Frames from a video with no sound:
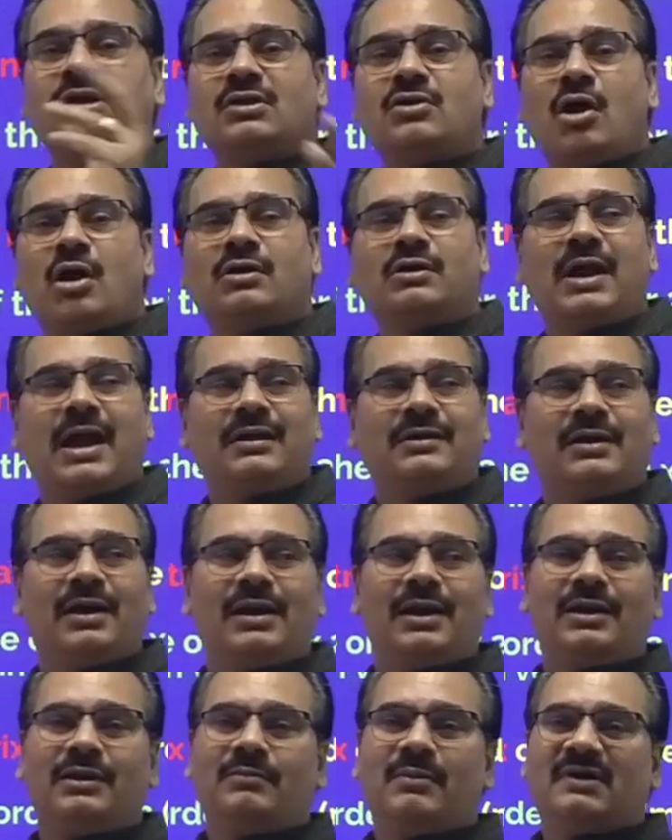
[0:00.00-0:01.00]
the
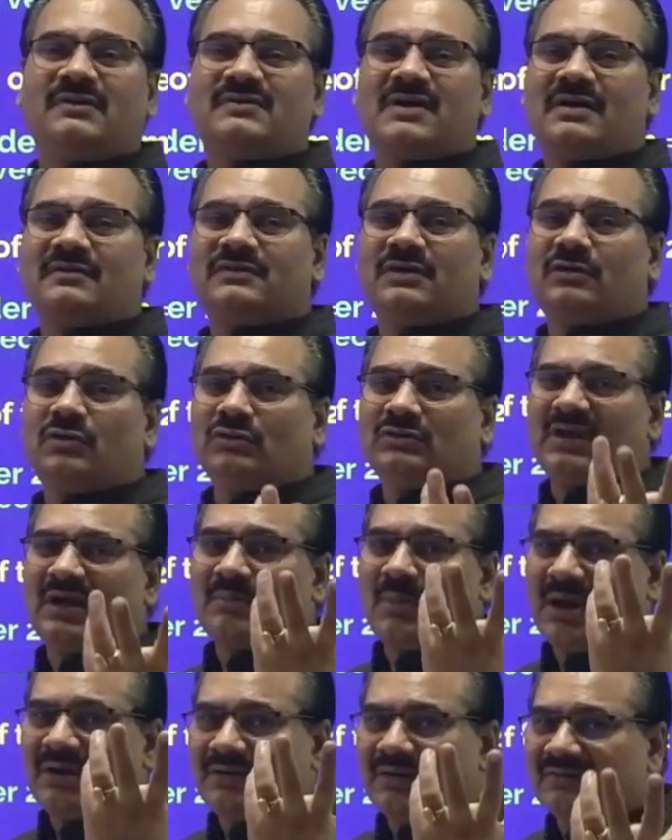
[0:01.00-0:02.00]
non-diagonal elements are 0,
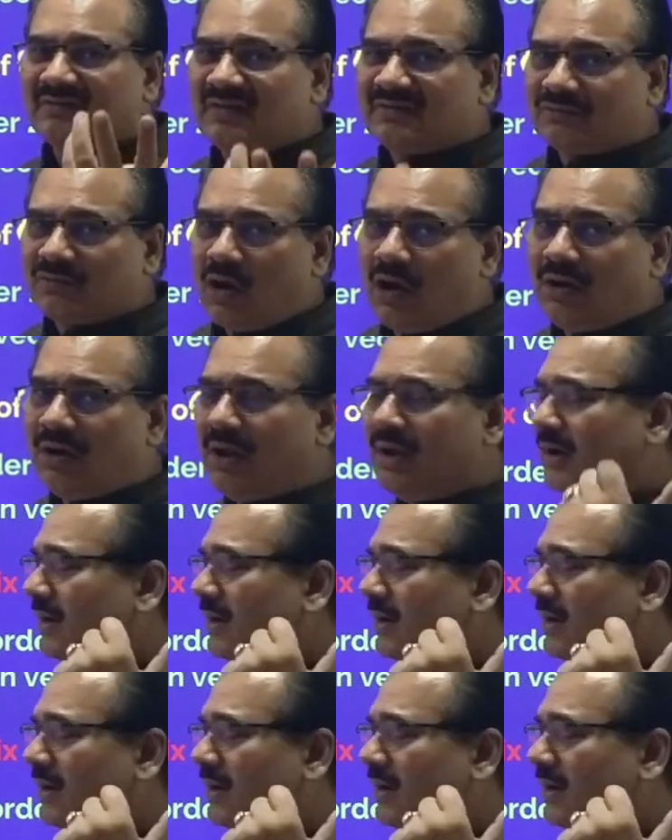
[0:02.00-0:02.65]
the matrix is called